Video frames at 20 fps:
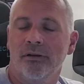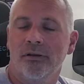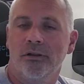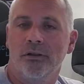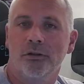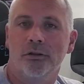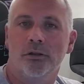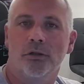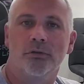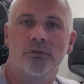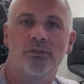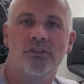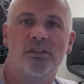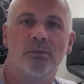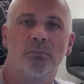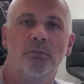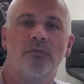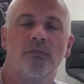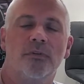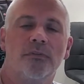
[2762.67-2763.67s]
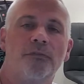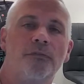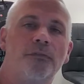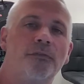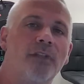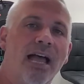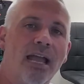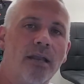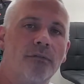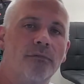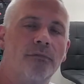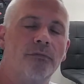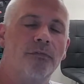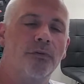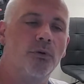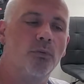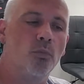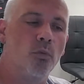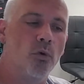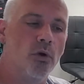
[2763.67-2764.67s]
learned some of the flat
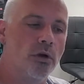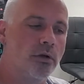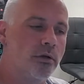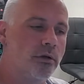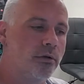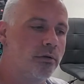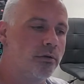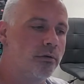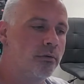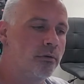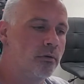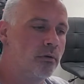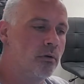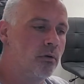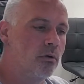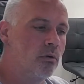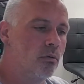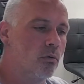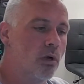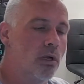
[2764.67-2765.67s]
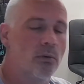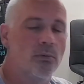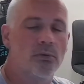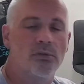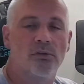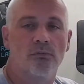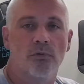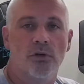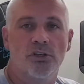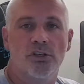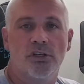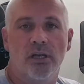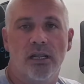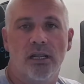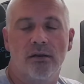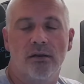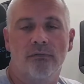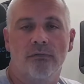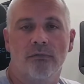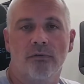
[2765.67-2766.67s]
foot work where it was
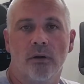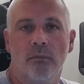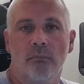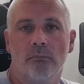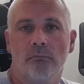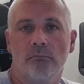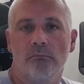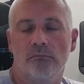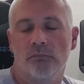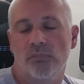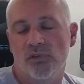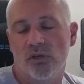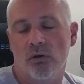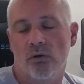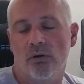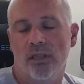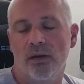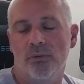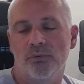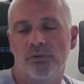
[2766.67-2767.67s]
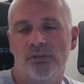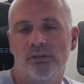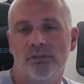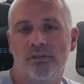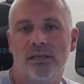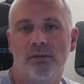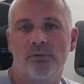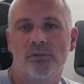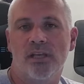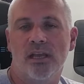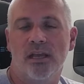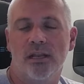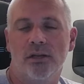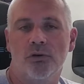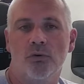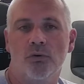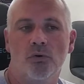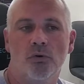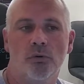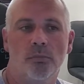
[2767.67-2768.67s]
originated from. So that was that was kind of
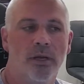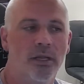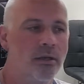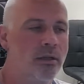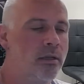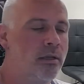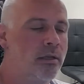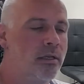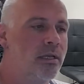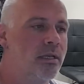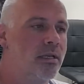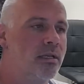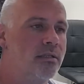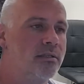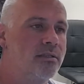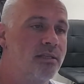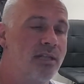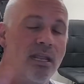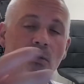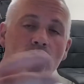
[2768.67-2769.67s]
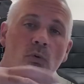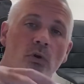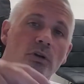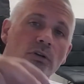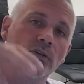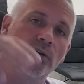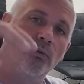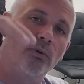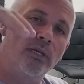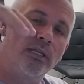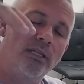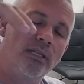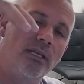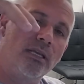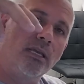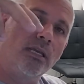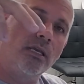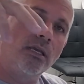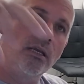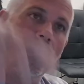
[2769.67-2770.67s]
cool. But today we're doing
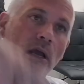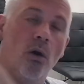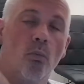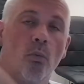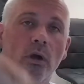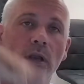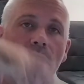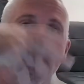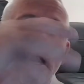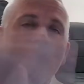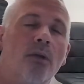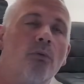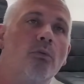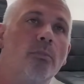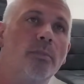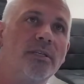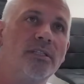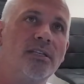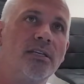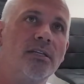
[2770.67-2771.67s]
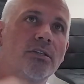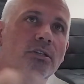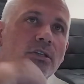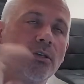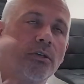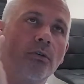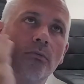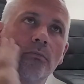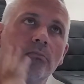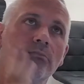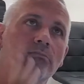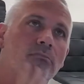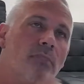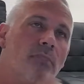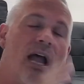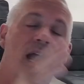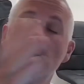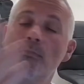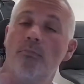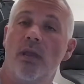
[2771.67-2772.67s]
the uh, what I will be teaching you
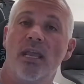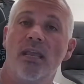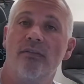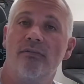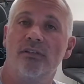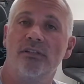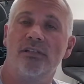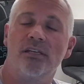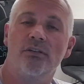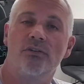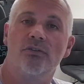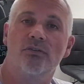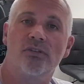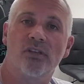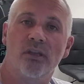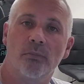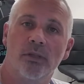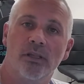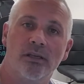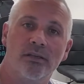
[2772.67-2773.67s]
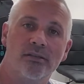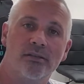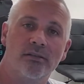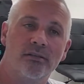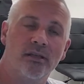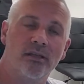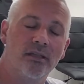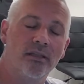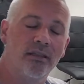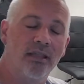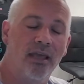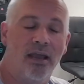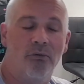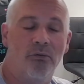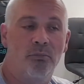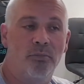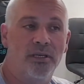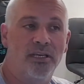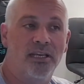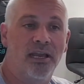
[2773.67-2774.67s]
I may even teach you some of this. That, that would
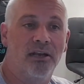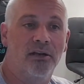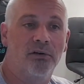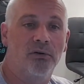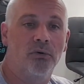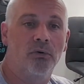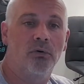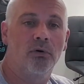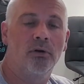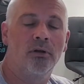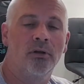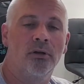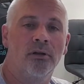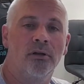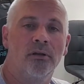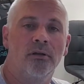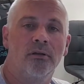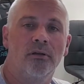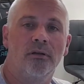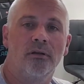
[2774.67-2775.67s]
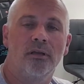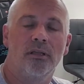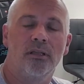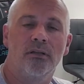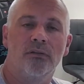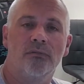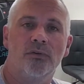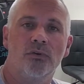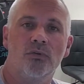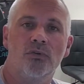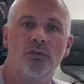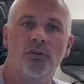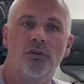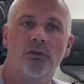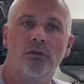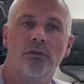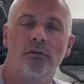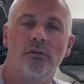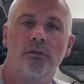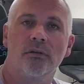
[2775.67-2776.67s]
be kind of cool in the future.
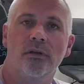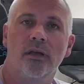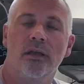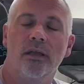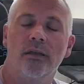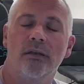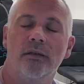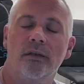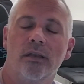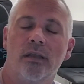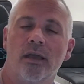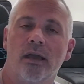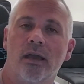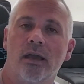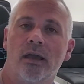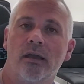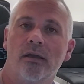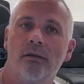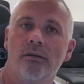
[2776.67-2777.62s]
And uh,